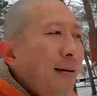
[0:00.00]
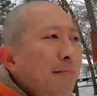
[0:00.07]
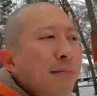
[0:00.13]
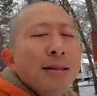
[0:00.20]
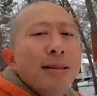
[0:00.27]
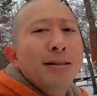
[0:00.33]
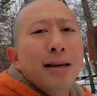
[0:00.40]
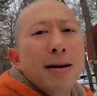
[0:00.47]

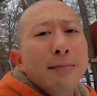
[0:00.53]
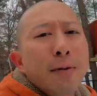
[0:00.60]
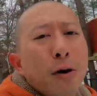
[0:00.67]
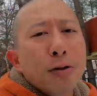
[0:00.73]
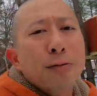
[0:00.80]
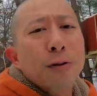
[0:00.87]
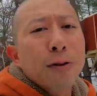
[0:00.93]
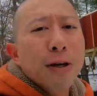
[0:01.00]
The same goes
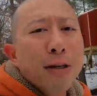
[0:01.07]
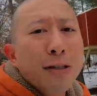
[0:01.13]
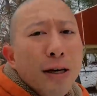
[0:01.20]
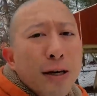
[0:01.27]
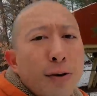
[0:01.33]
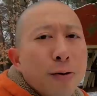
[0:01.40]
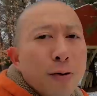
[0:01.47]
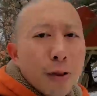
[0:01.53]
for things
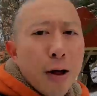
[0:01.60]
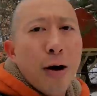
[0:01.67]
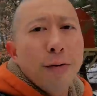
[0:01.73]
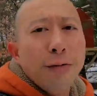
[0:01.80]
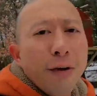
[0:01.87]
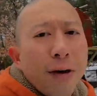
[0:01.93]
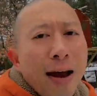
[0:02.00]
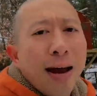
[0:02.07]
like your
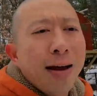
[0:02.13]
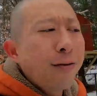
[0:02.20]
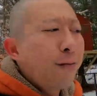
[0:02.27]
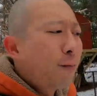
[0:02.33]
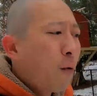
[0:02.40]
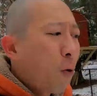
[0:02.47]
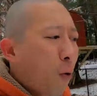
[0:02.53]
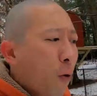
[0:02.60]
glove and
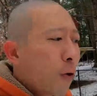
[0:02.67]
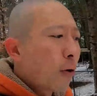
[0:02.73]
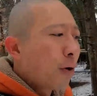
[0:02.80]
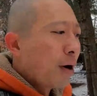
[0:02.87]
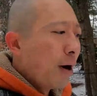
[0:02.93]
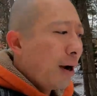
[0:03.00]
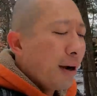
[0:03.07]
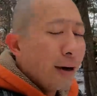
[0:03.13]
for
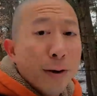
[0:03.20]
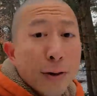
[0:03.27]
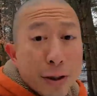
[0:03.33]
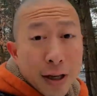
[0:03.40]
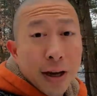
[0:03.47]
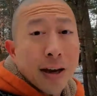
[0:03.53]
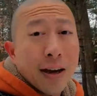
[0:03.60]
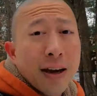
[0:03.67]
your
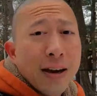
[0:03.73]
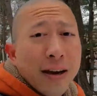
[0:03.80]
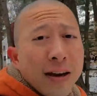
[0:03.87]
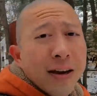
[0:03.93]
stick.